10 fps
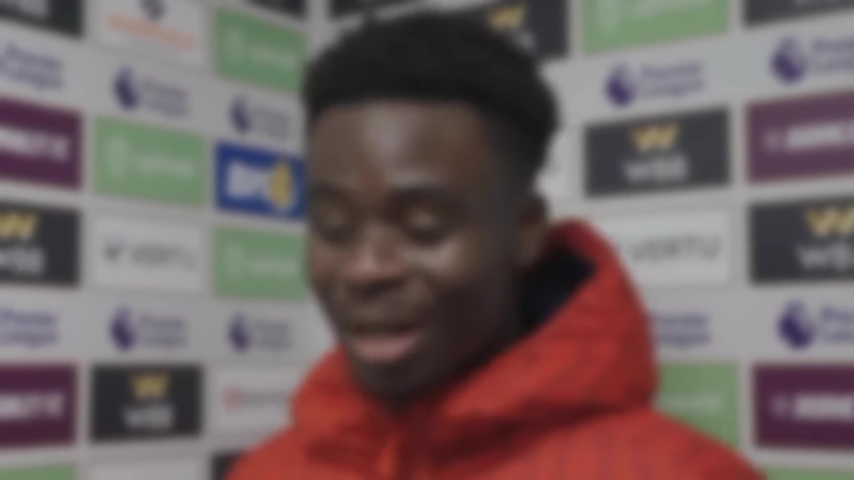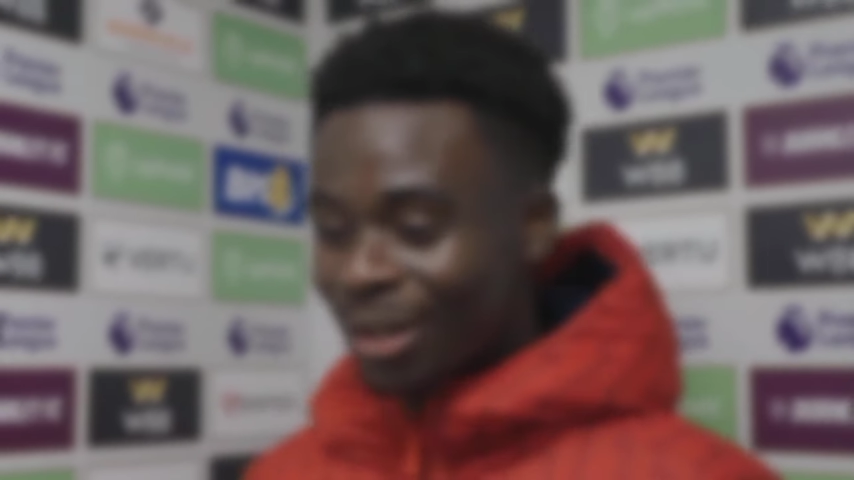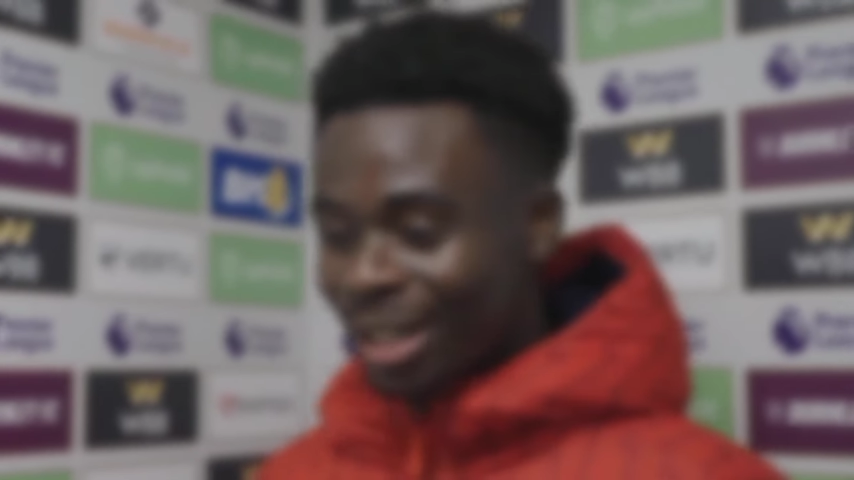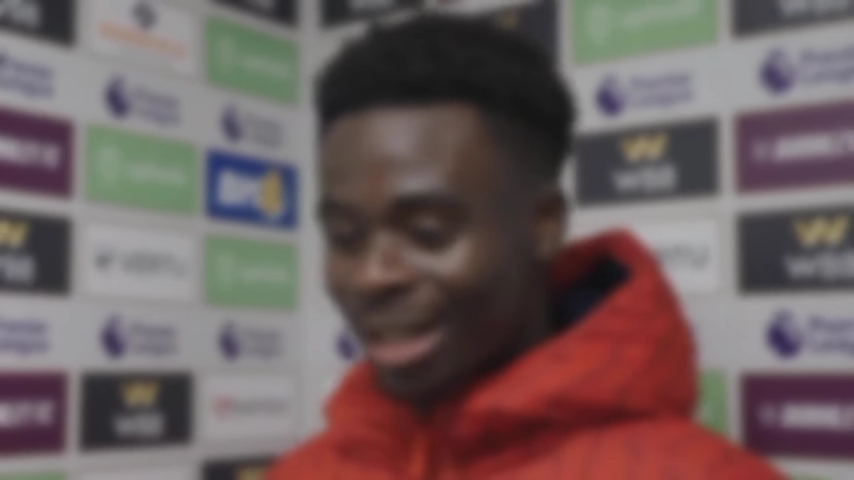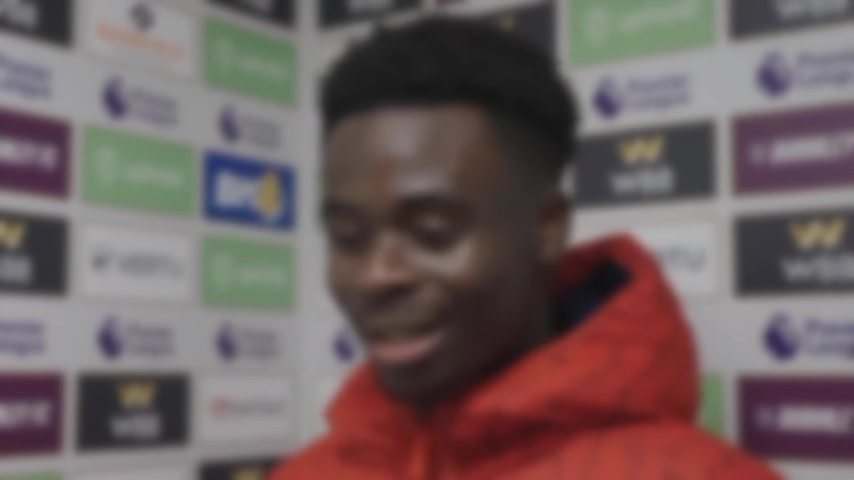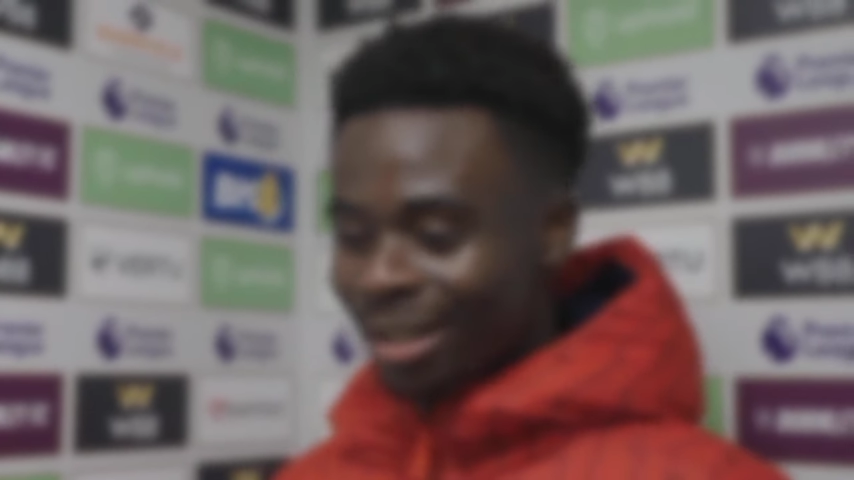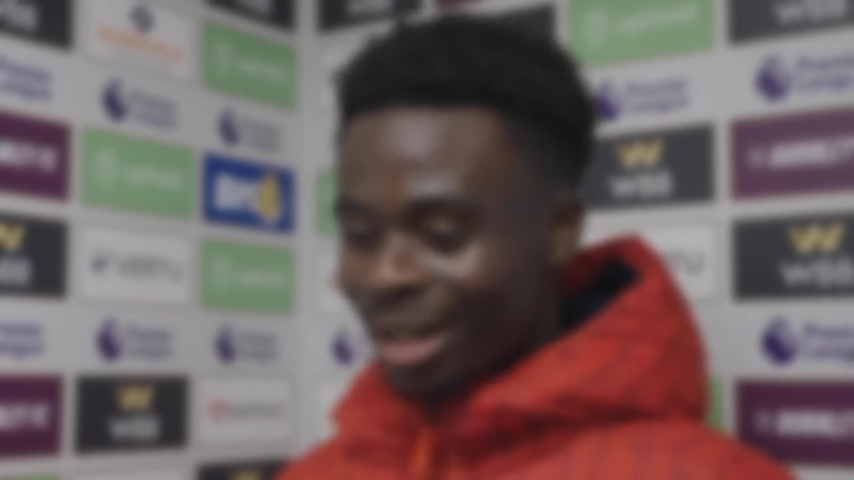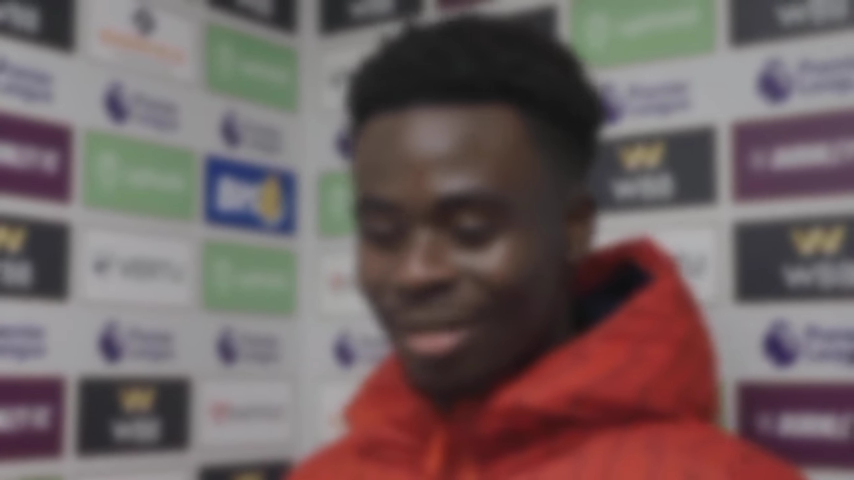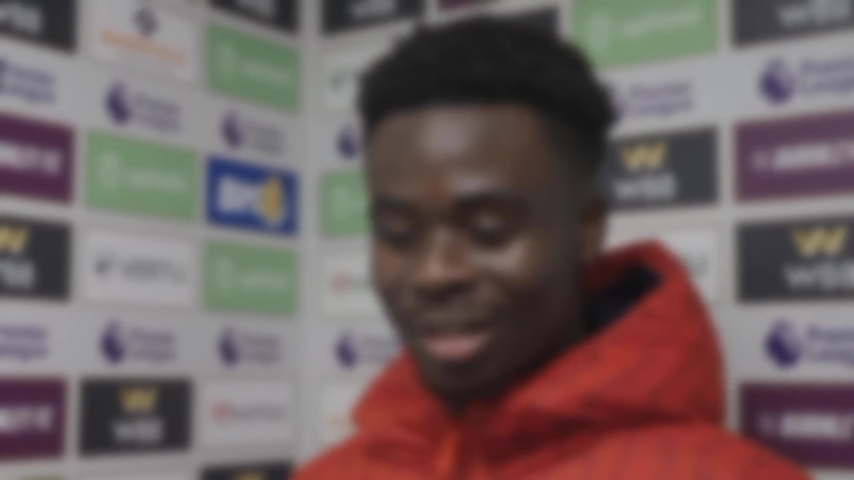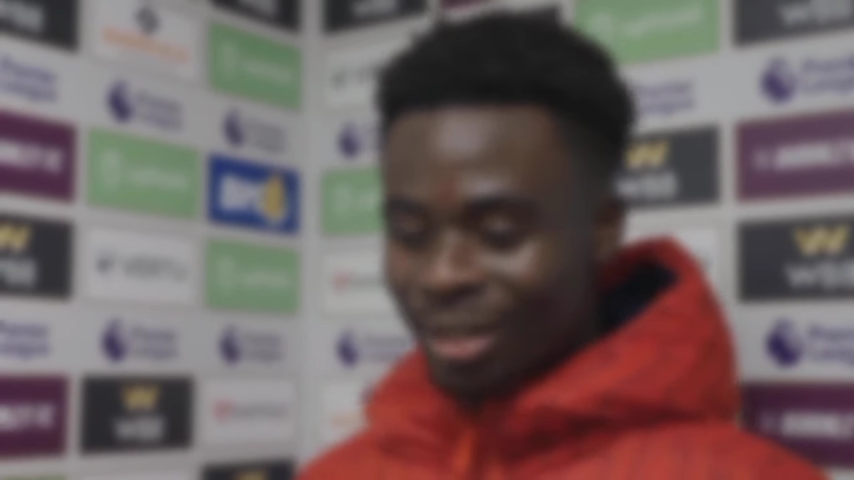out there and
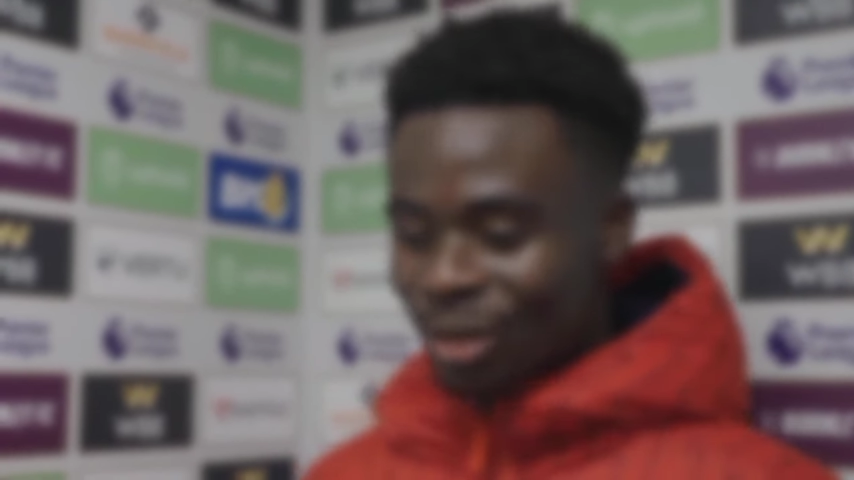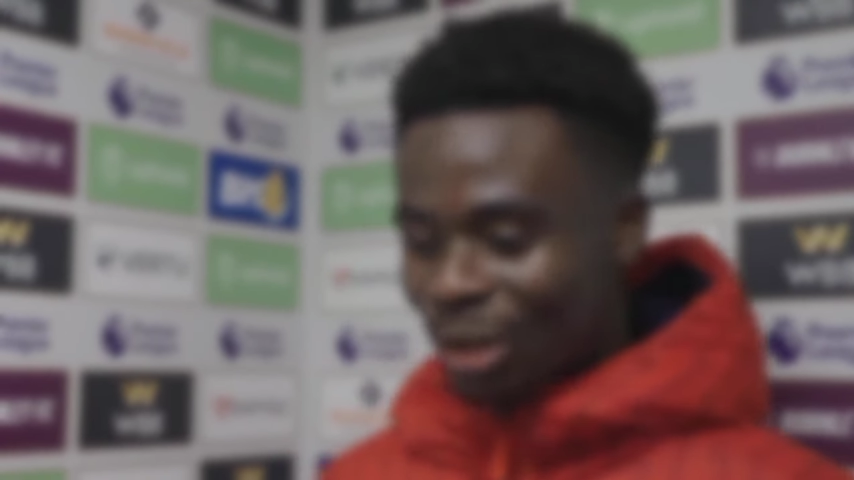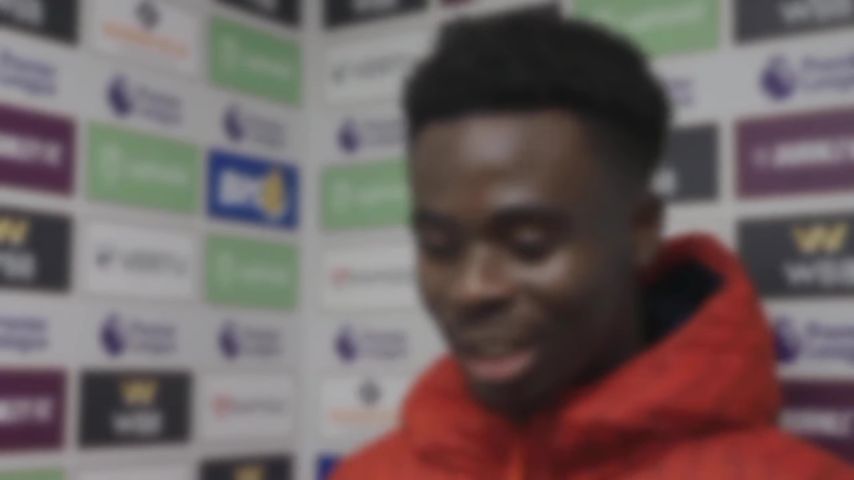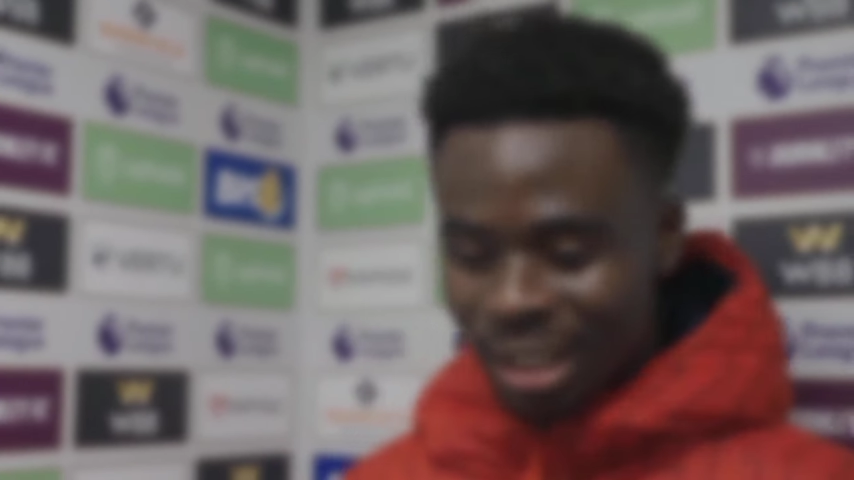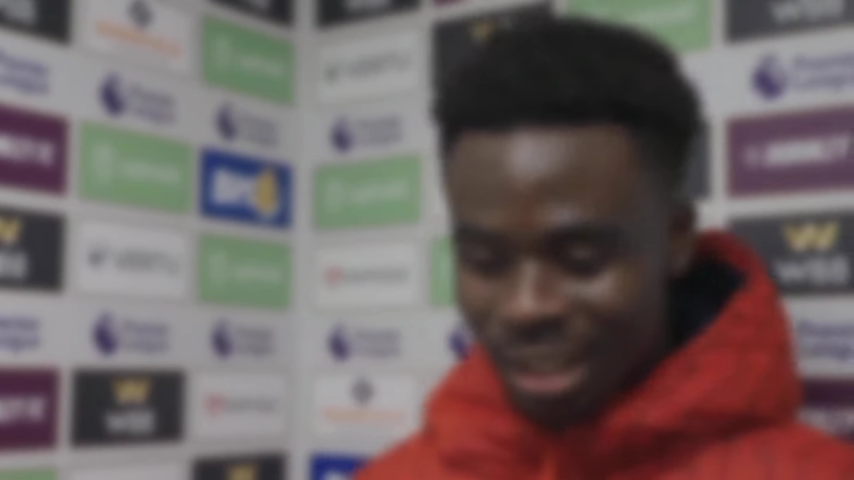I really enjoyed it,